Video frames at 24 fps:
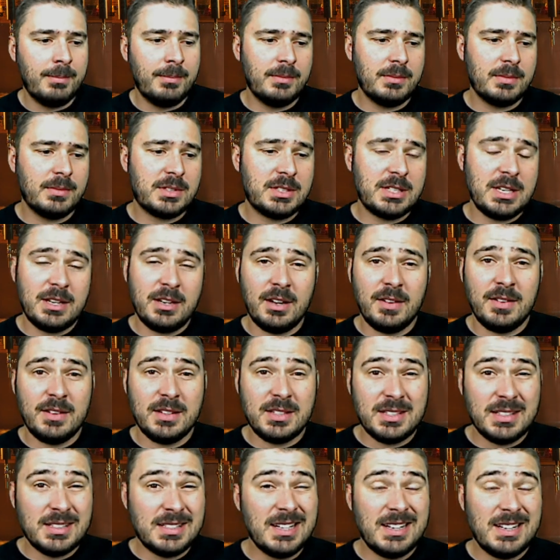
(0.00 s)
Sitting
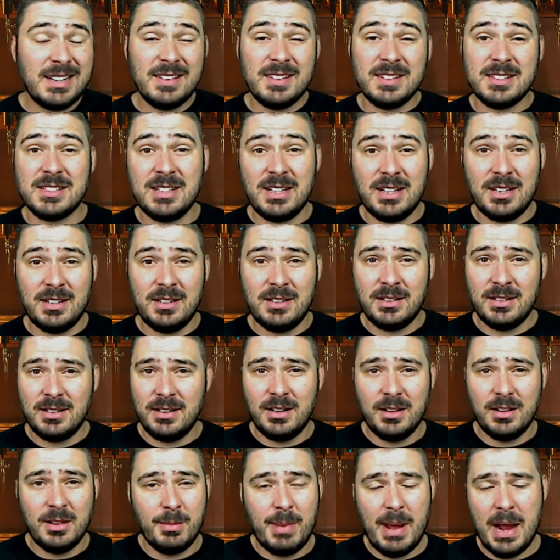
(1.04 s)
in the sun
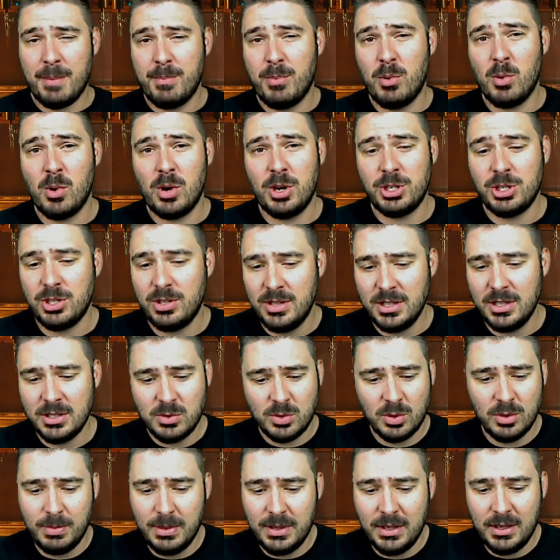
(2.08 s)
on the back porch, this
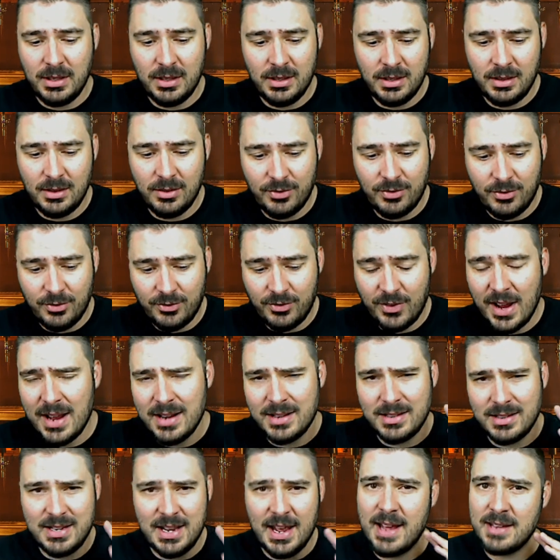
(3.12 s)
would be
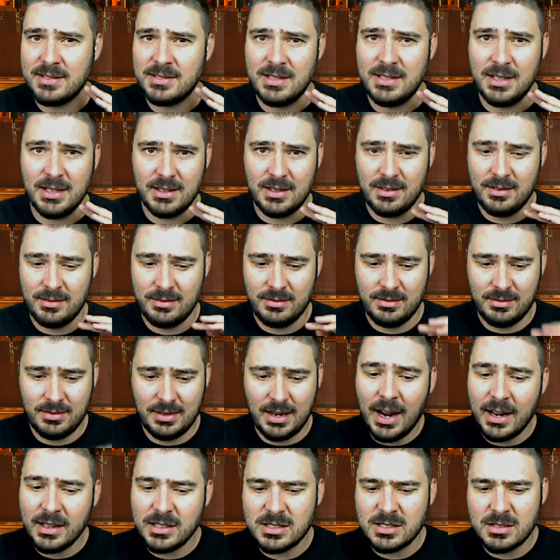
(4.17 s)
fantastic.
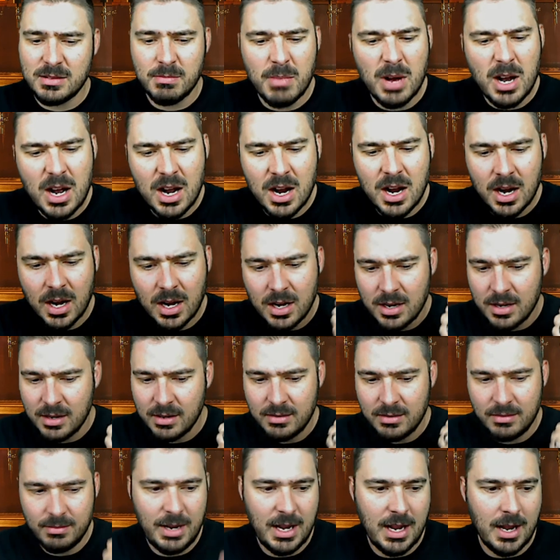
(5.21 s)
Iced mug,
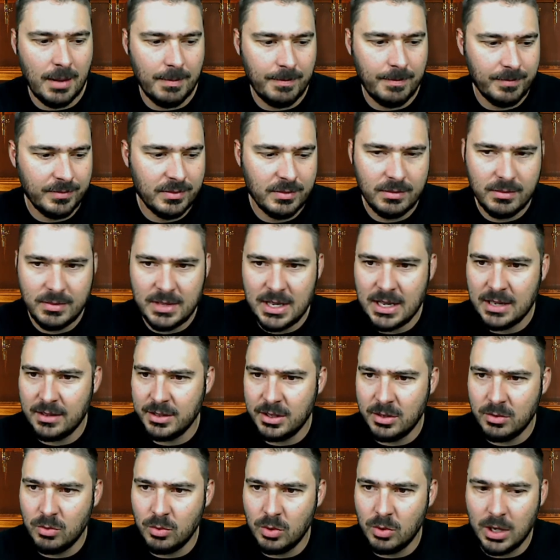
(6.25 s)
man. Telling
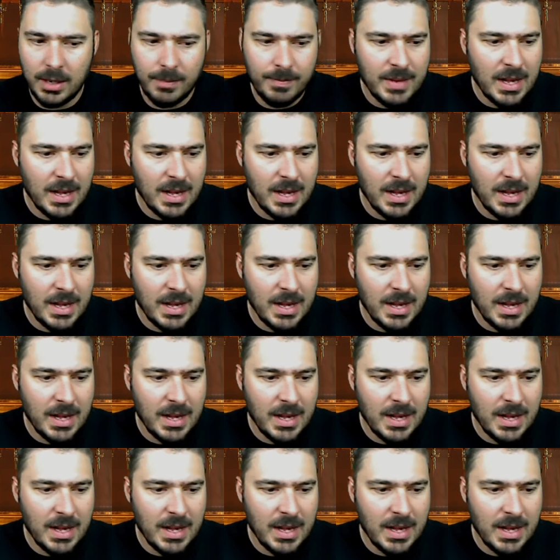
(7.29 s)
you what.